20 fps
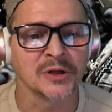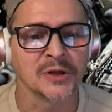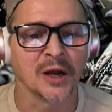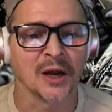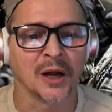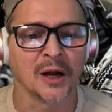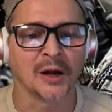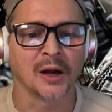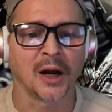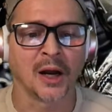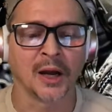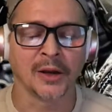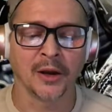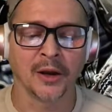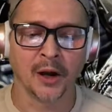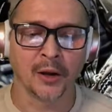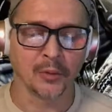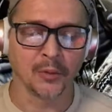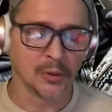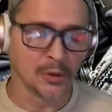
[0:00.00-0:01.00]
Yeah, I
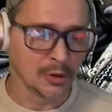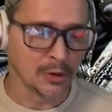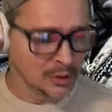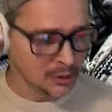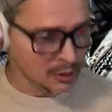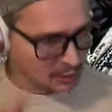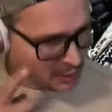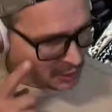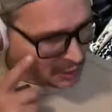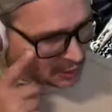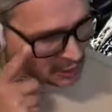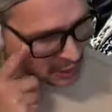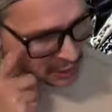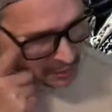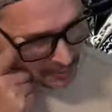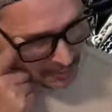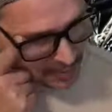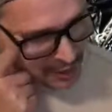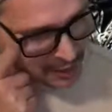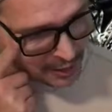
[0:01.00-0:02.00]
know.
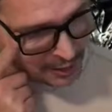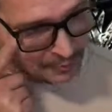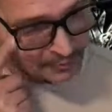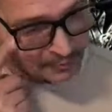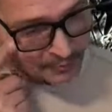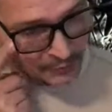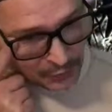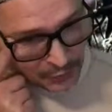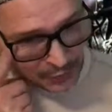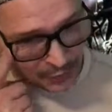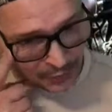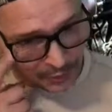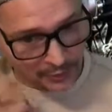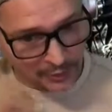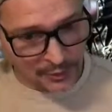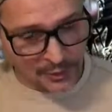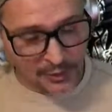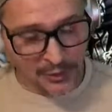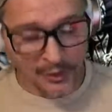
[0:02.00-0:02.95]
Oh, man. You know,